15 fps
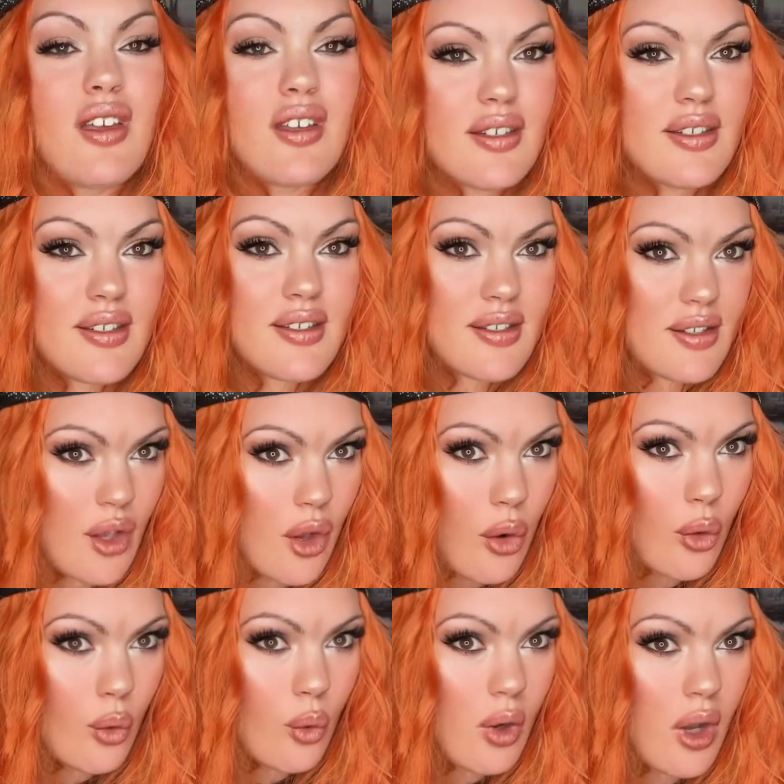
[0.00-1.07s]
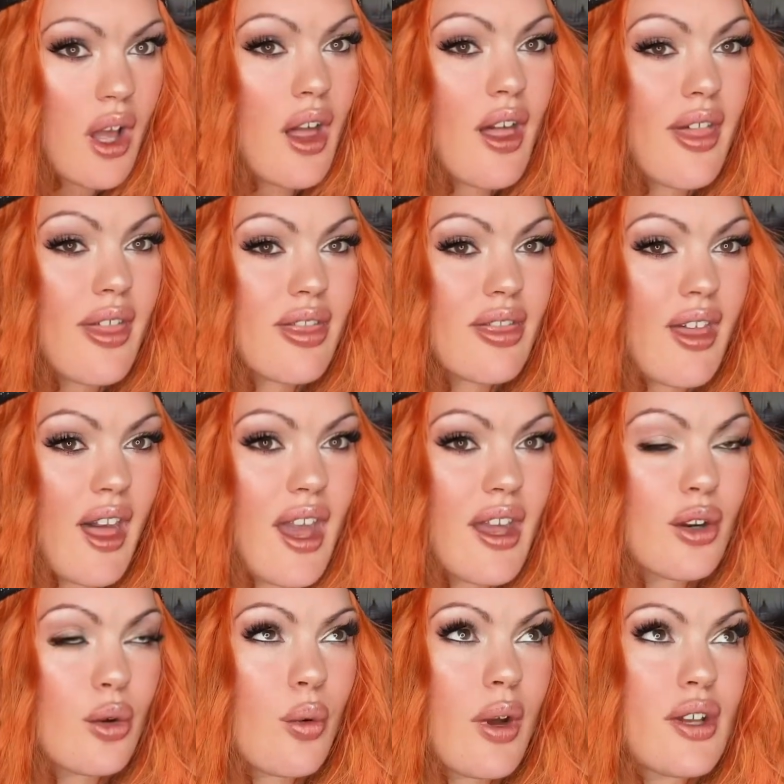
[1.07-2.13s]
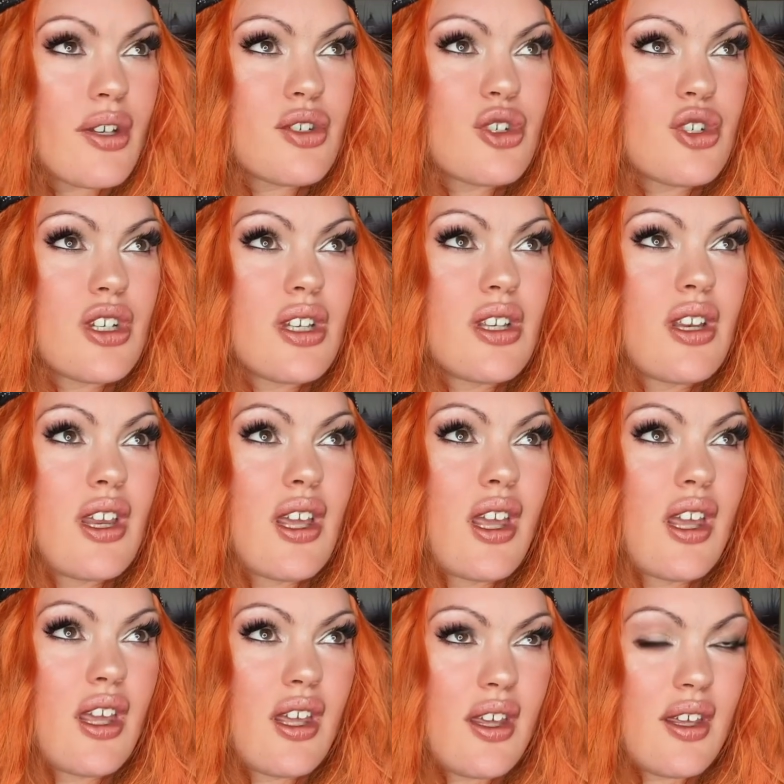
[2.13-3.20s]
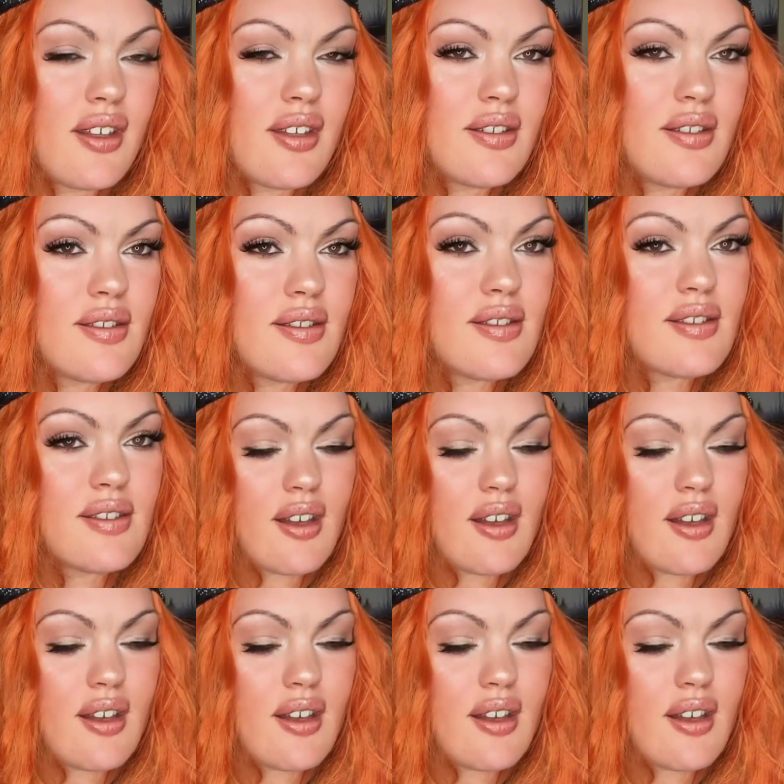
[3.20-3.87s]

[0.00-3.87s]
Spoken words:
So that question is,